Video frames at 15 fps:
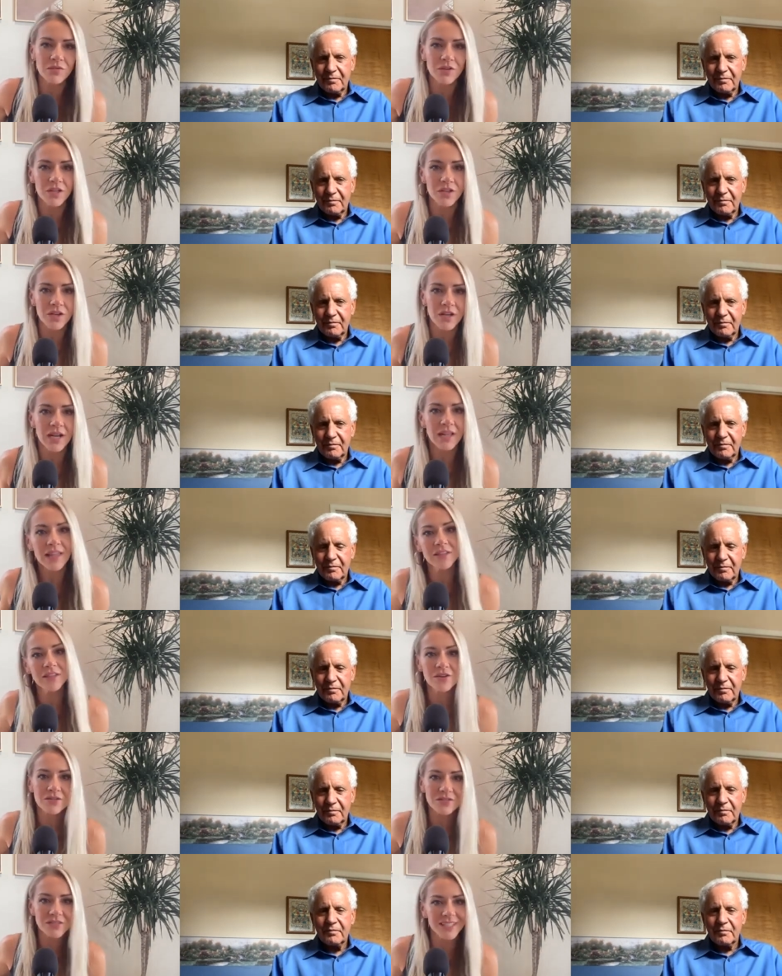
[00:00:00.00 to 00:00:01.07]
Speaker 1: are really good. I
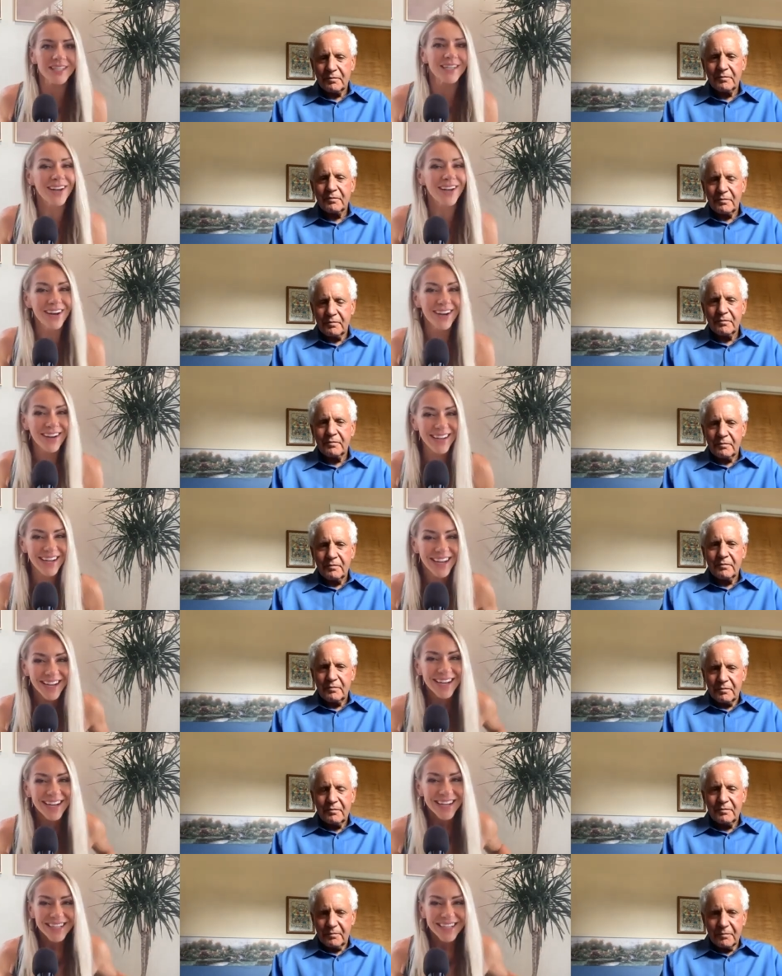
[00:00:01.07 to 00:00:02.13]
like those, you know?
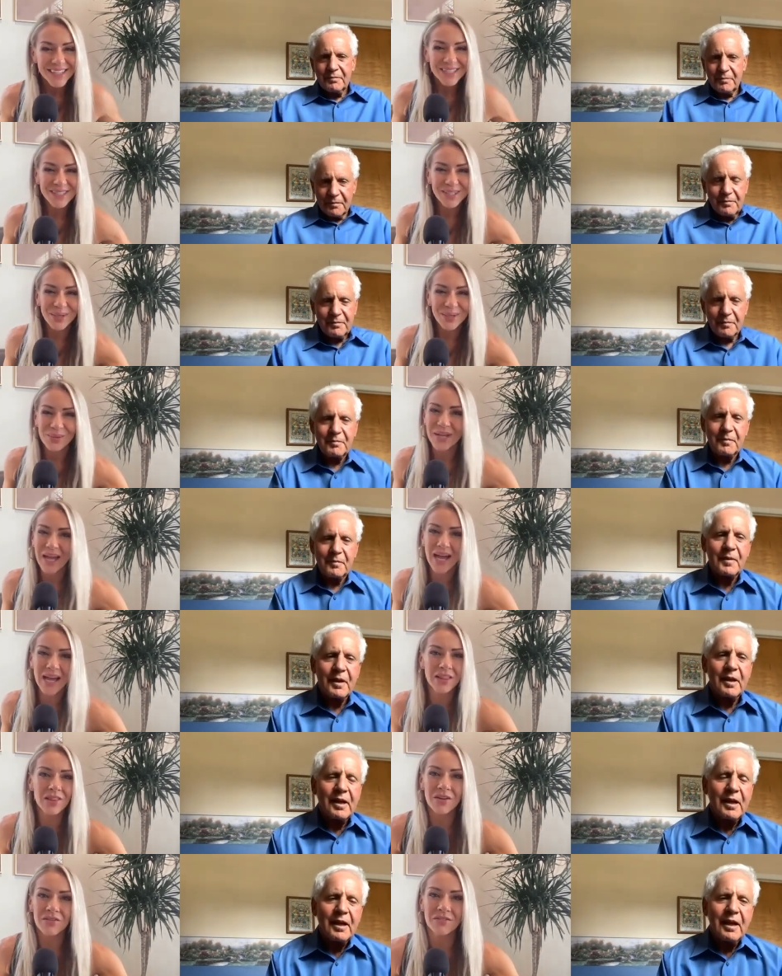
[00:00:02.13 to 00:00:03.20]
So yeah,
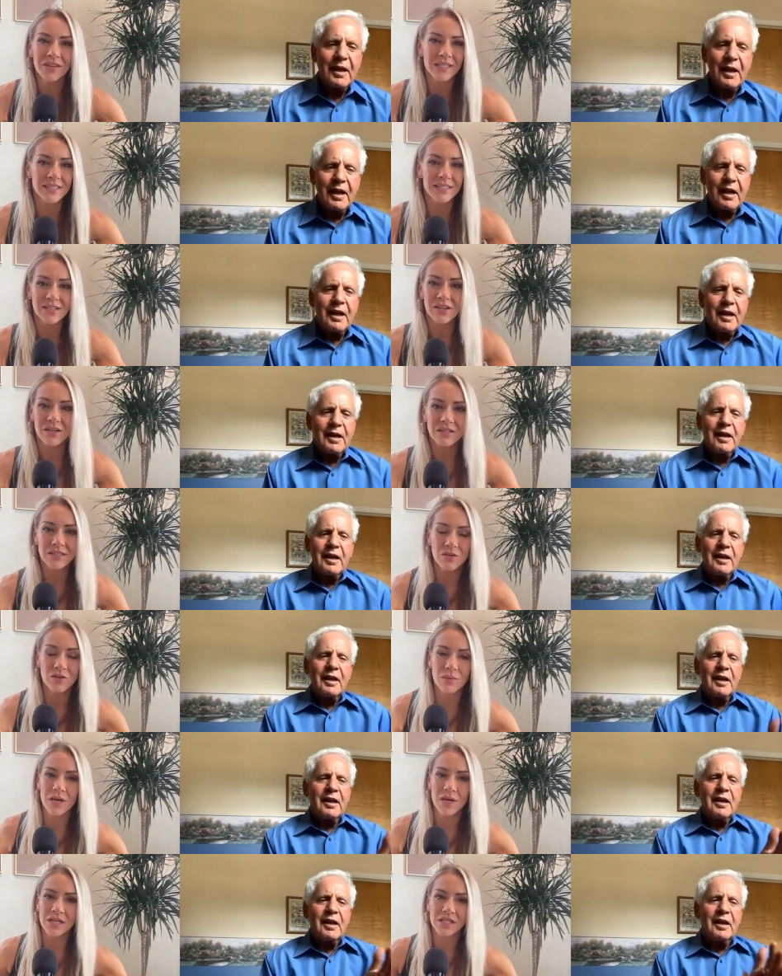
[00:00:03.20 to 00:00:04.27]
I love this talk
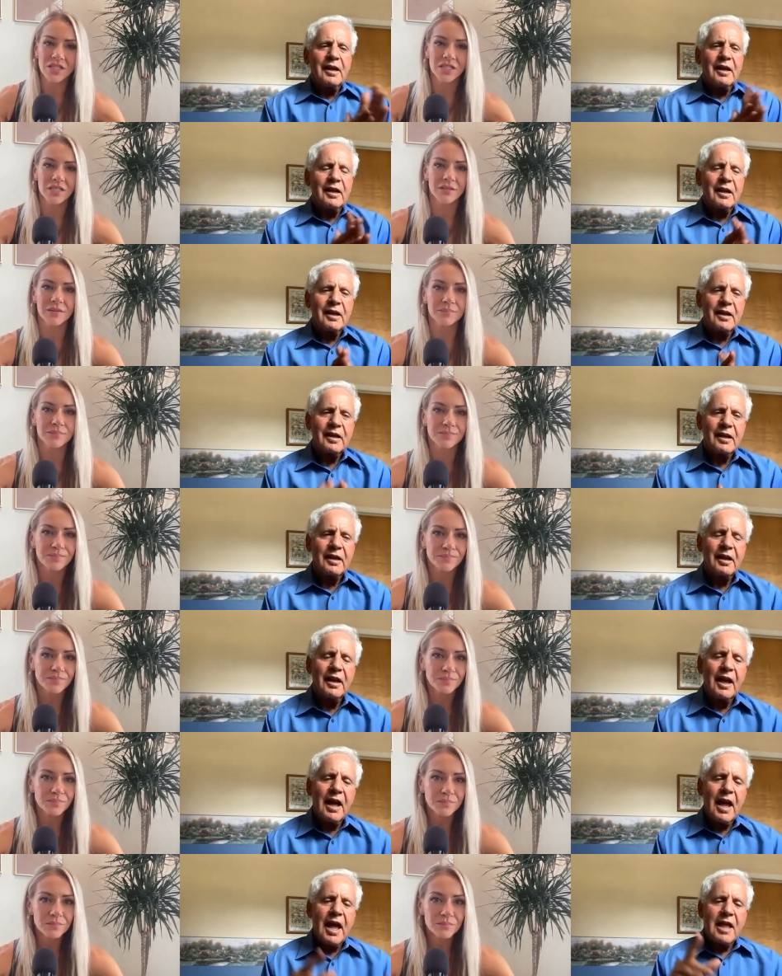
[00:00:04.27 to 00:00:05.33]
so much.
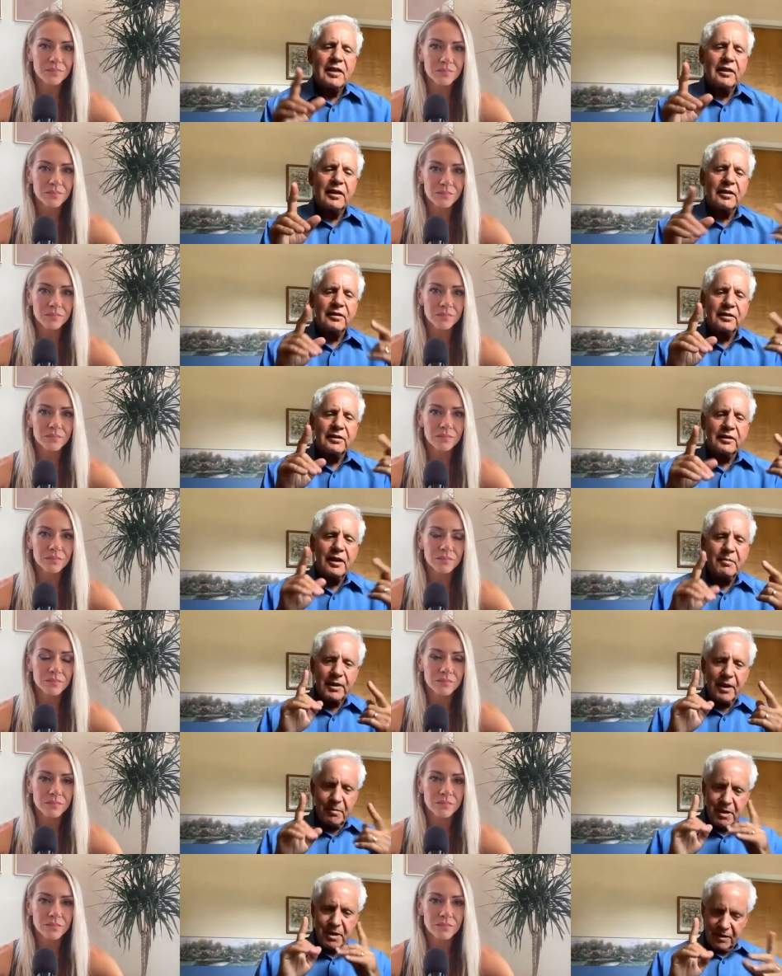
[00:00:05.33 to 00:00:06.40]

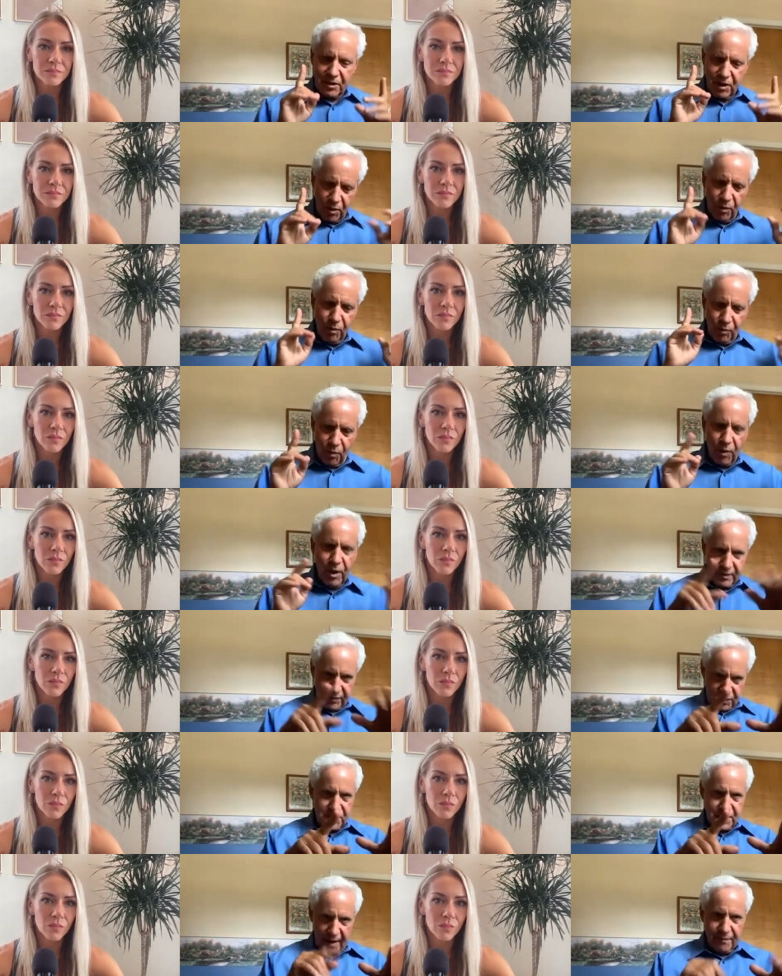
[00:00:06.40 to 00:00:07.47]
Speaker 2: Let me go
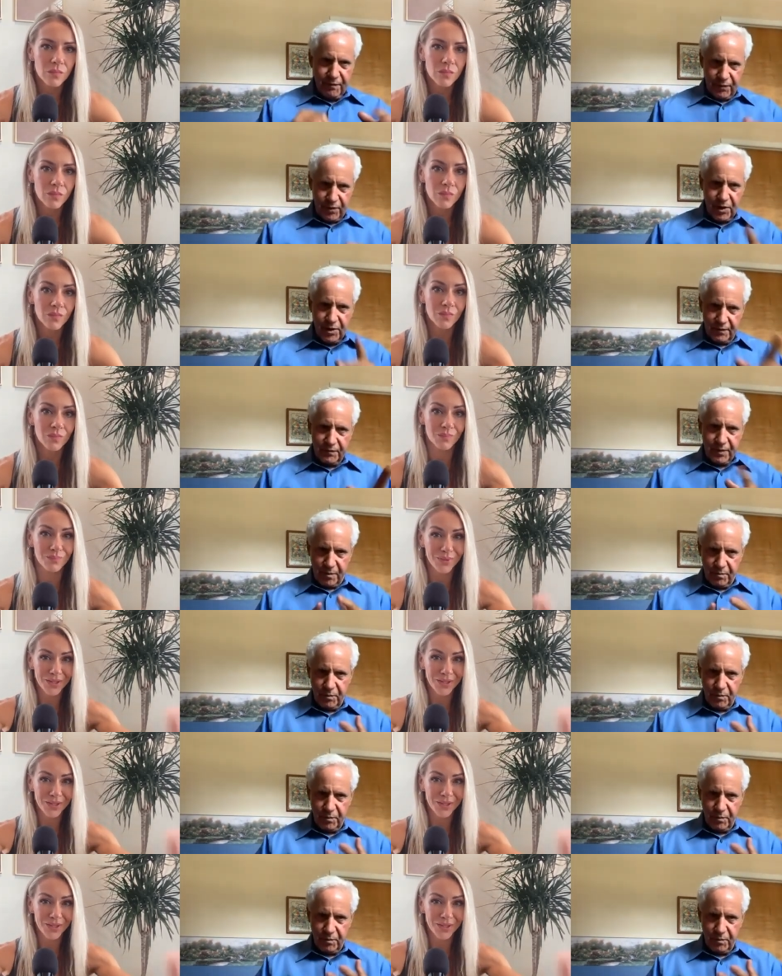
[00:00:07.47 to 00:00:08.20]
one step further from